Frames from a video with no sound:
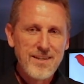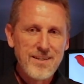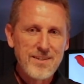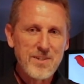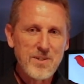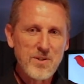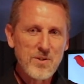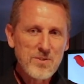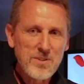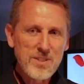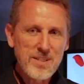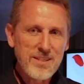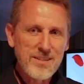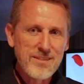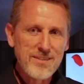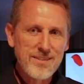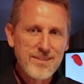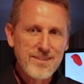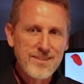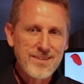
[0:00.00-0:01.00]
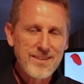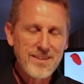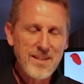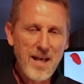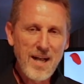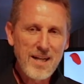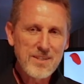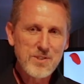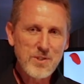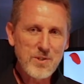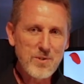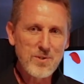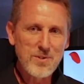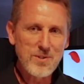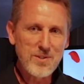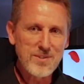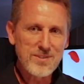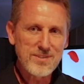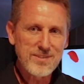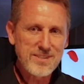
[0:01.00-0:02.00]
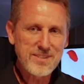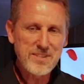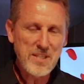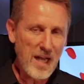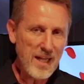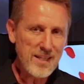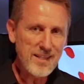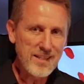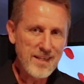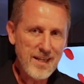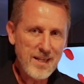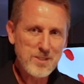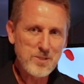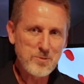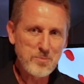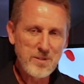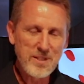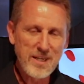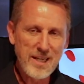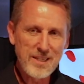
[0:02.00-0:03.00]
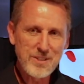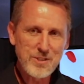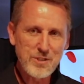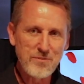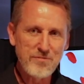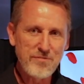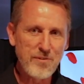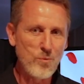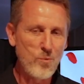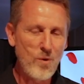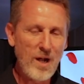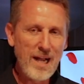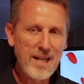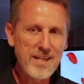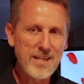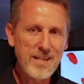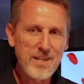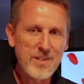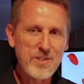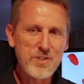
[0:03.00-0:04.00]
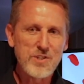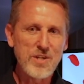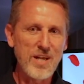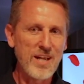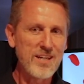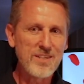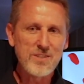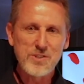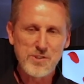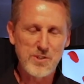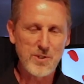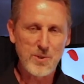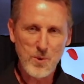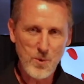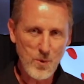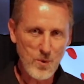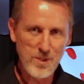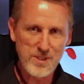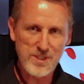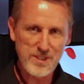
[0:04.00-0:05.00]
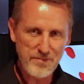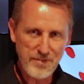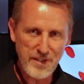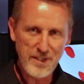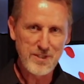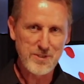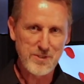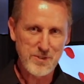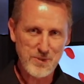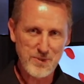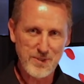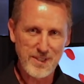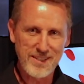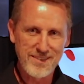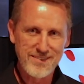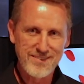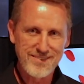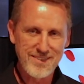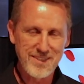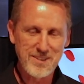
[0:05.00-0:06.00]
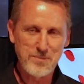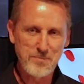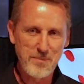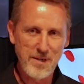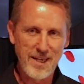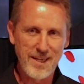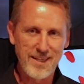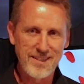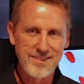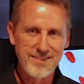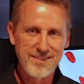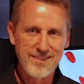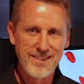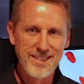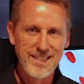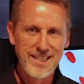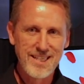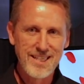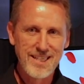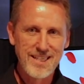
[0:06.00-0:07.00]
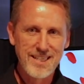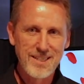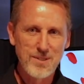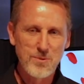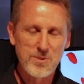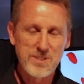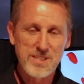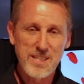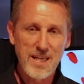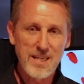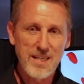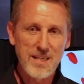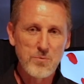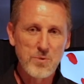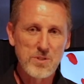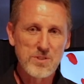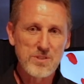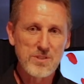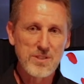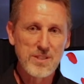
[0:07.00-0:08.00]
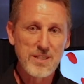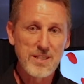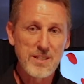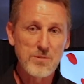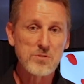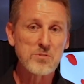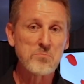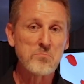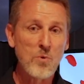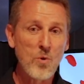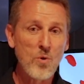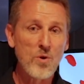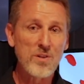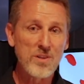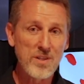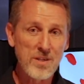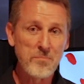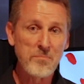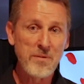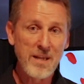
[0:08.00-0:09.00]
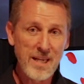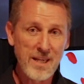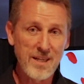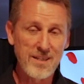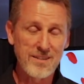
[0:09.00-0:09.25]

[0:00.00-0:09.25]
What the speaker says: the only logical, solid explanation for why he changed the course of history, this man, was that he was more than a man.